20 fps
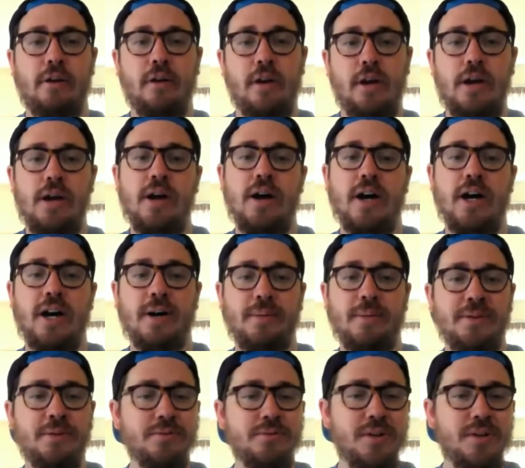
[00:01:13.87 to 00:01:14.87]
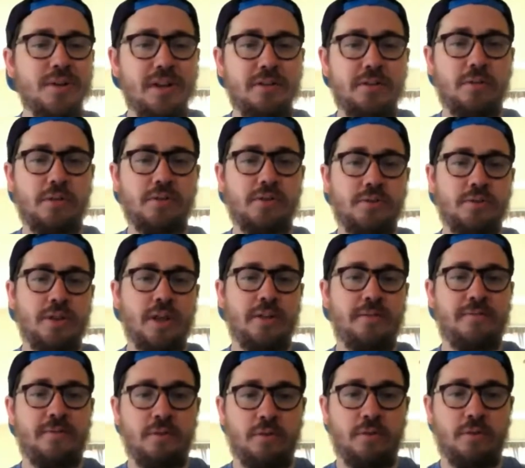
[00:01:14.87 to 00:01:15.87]
Um, and those are kind of the only two that I
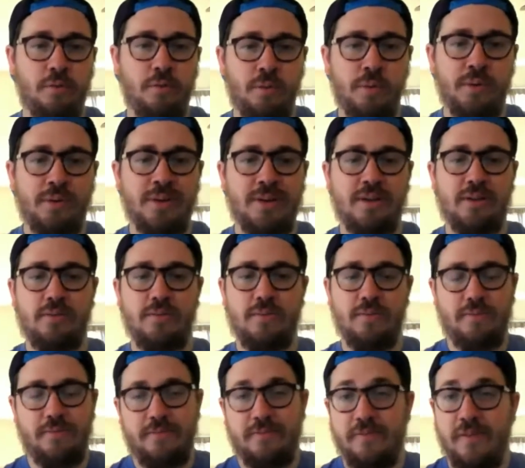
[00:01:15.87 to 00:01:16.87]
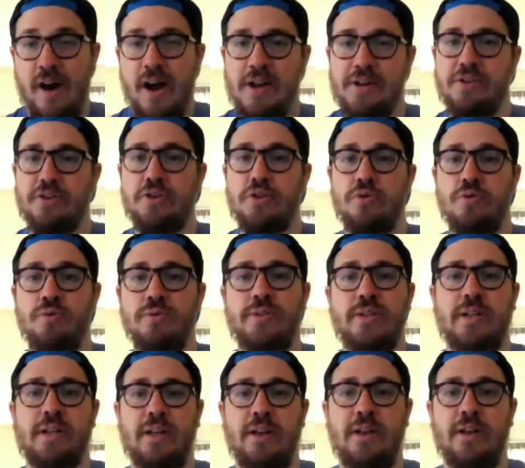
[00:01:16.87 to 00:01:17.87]
feel really fine using
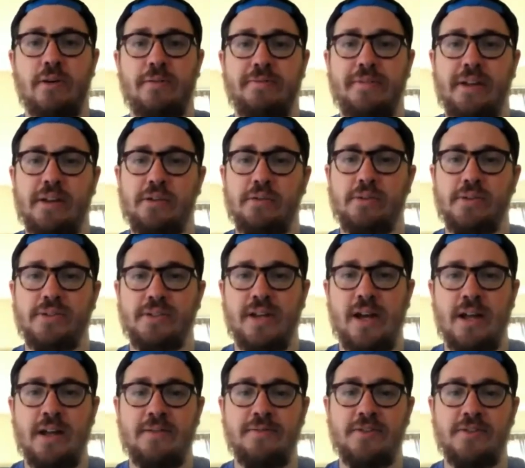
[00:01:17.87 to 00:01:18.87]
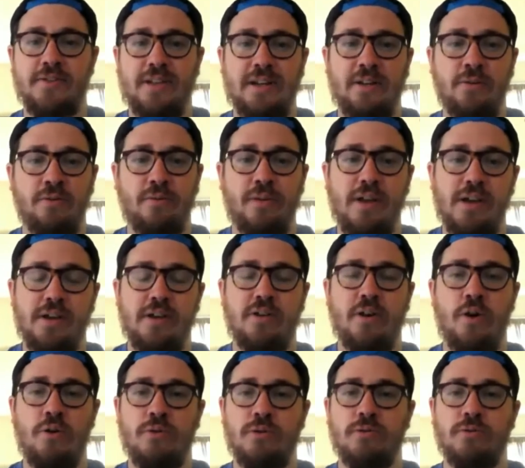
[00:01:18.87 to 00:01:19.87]
here on FanDuel. It's kind of just, I don't like
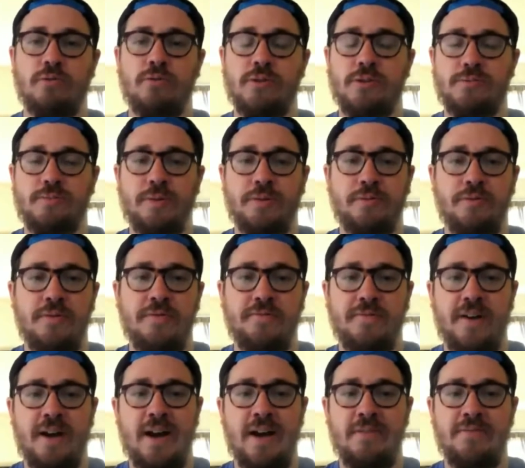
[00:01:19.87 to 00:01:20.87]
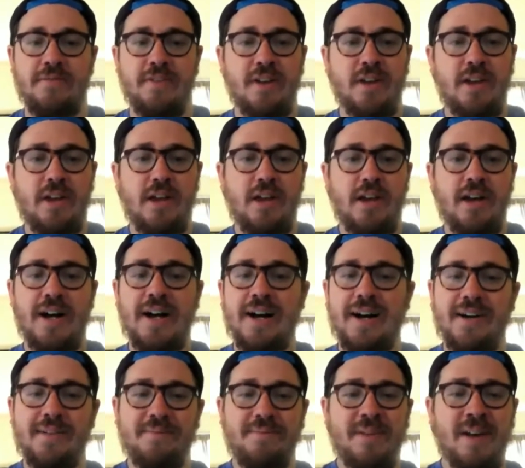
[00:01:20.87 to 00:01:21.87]
Coco Crisp at three five.
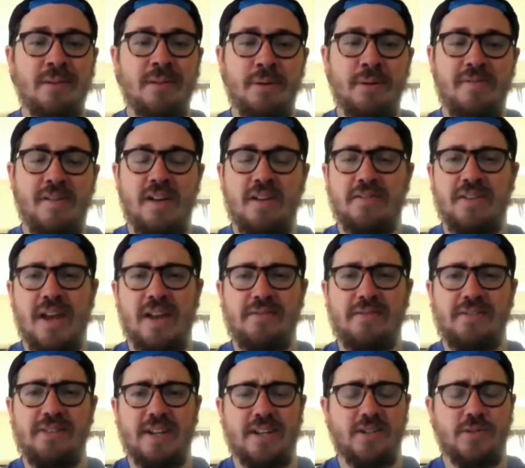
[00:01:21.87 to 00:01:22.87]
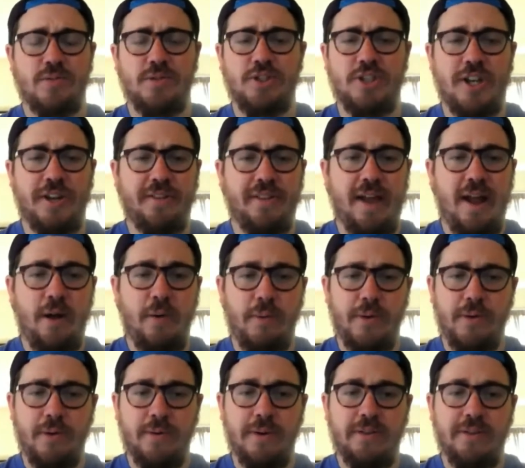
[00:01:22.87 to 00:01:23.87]
Um, not a big fan of diving down to a Jed Lowry
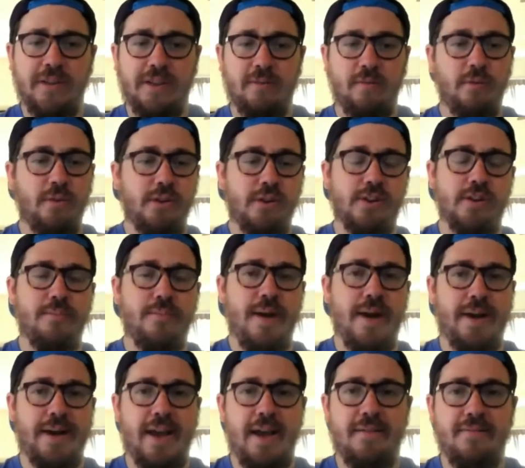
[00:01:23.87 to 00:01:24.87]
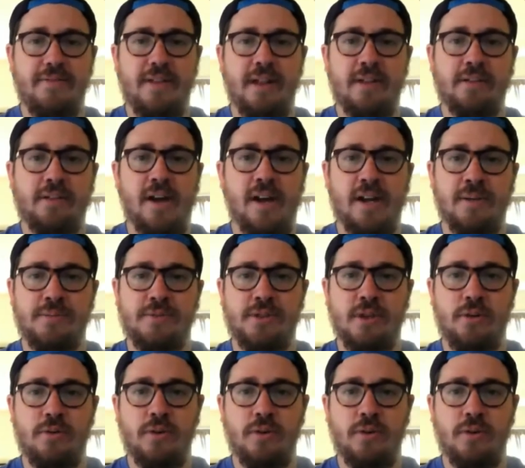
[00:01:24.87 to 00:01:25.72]
or anything really in the back half of that lineup. So